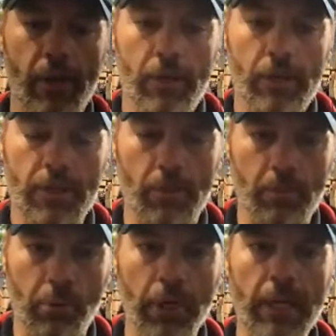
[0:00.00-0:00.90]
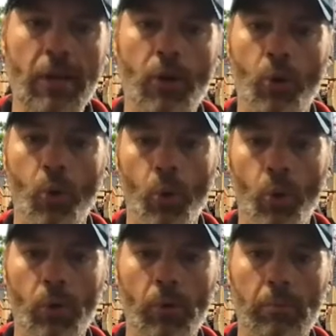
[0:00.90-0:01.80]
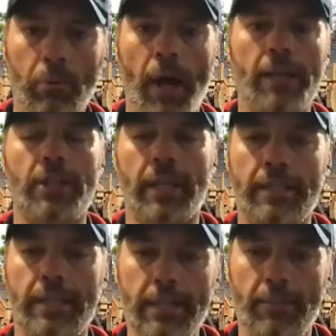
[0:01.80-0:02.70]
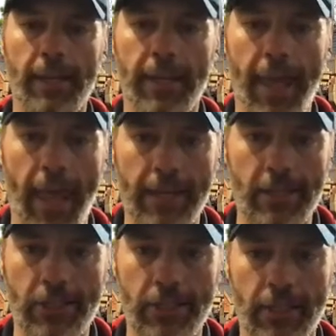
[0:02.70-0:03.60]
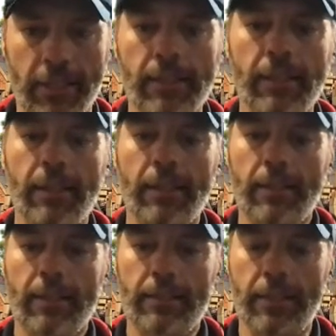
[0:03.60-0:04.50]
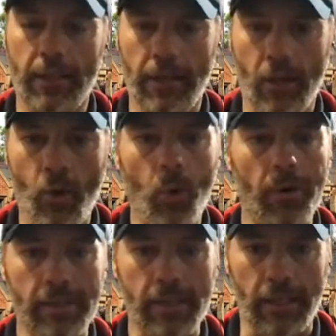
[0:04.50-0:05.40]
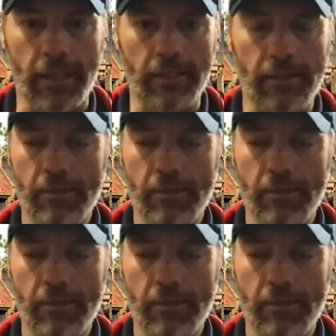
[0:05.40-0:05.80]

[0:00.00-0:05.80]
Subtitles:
some pretty cool projects he's been engaged in during quarantine